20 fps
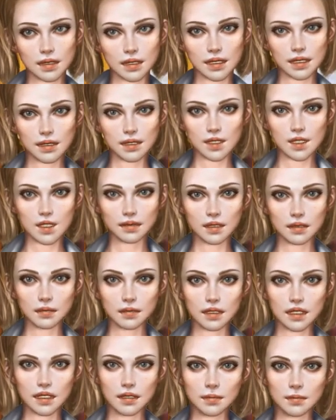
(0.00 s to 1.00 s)
menu,
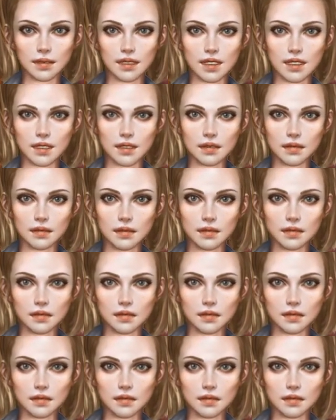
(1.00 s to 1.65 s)
including salads,